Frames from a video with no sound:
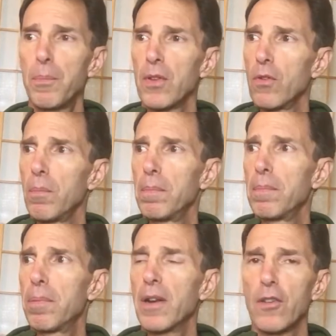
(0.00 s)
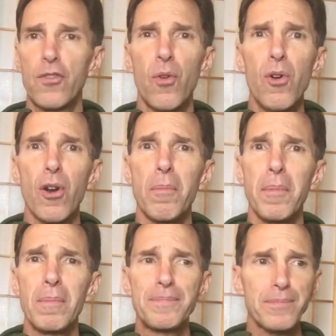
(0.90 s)
but to bring a sword.
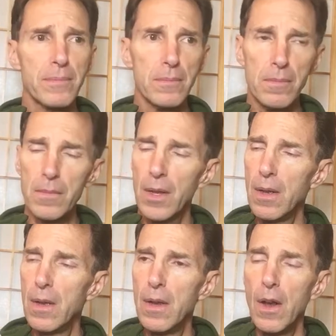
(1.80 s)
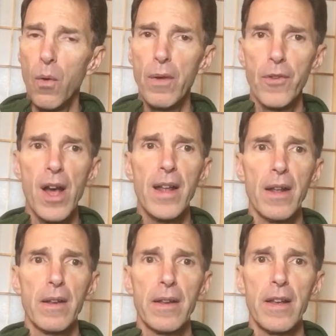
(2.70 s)
We've got
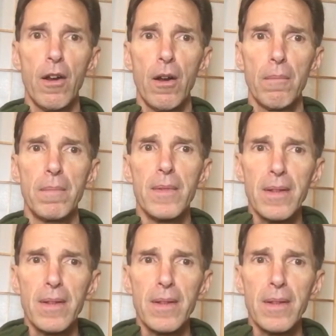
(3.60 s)
to get our